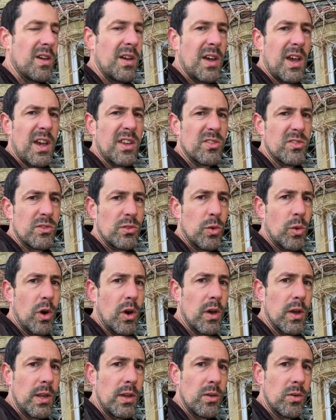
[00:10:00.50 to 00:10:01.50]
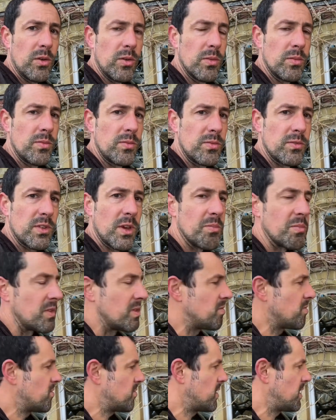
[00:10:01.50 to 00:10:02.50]
as twine, or
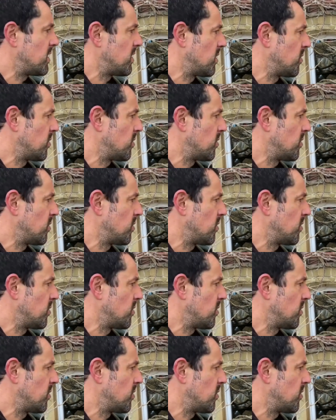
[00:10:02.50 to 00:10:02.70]
something thinner